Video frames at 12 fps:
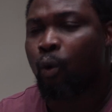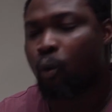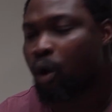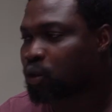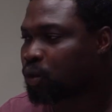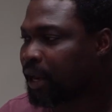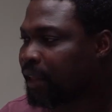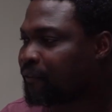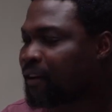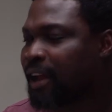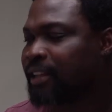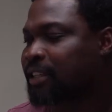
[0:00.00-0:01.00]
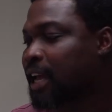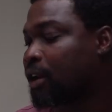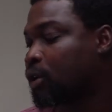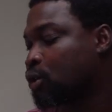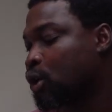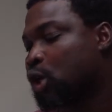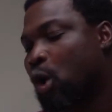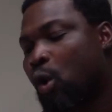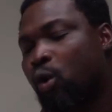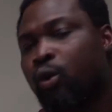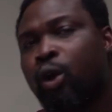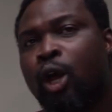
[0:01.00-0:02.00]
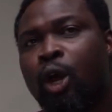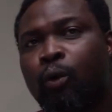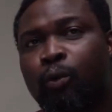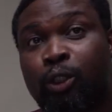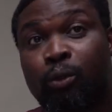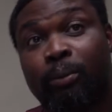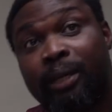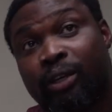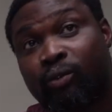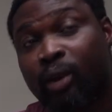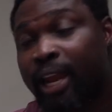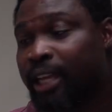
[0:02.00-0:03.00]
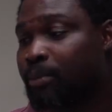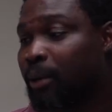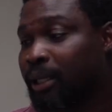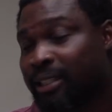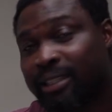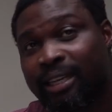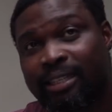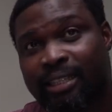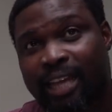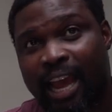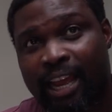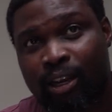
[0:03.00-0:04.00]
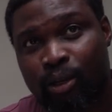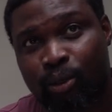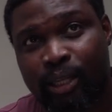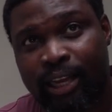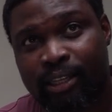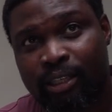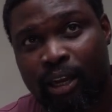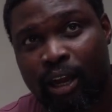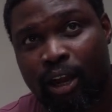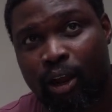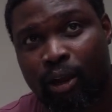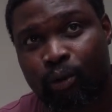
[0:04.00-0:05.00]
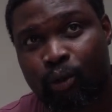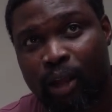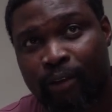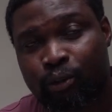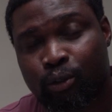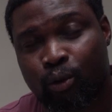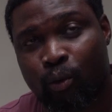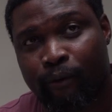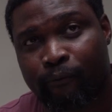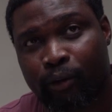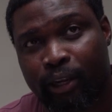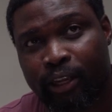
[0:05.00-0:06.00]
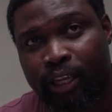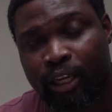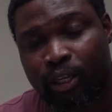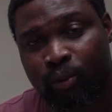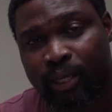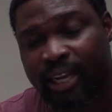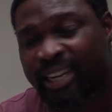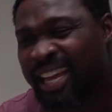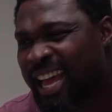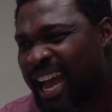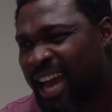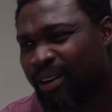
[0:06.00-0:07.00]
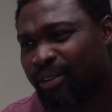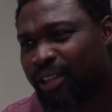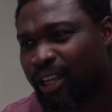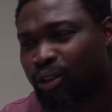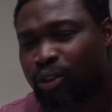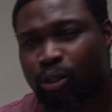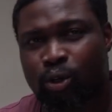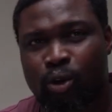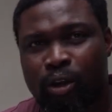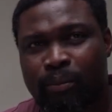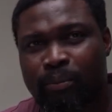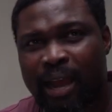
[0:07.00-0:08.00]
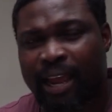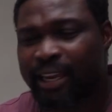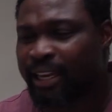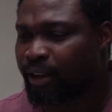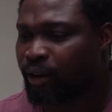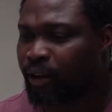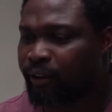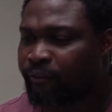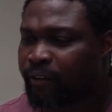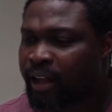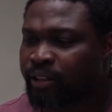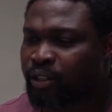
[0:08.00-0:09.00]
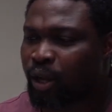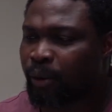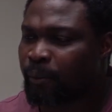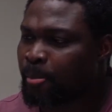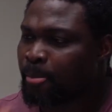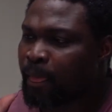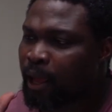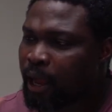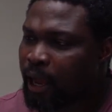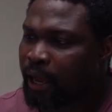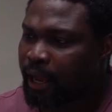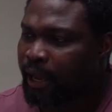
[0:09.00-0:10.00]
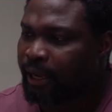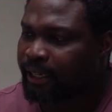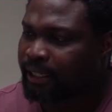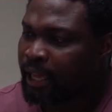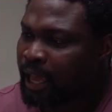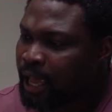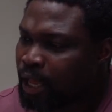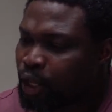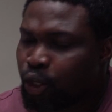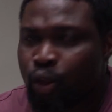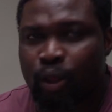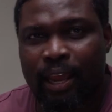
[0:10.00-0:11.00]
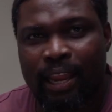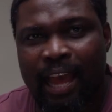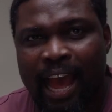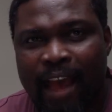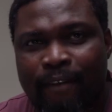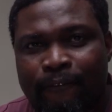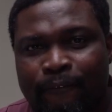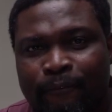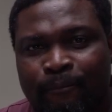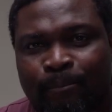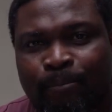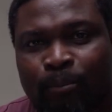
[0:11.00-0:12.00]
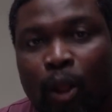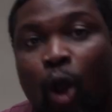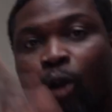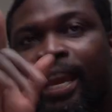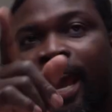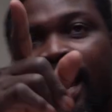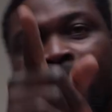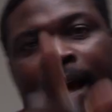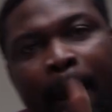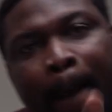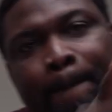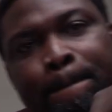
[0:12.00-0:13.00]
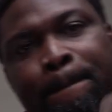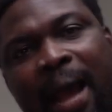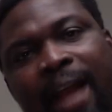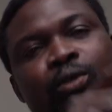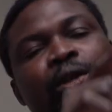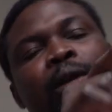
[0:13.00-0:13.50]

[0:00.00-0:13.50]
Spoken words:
120 fans can also go, which will be great, but since they are included, you have 2 140 included, I don't think you should go on buying any other fans. So you can have, oh yeah, back to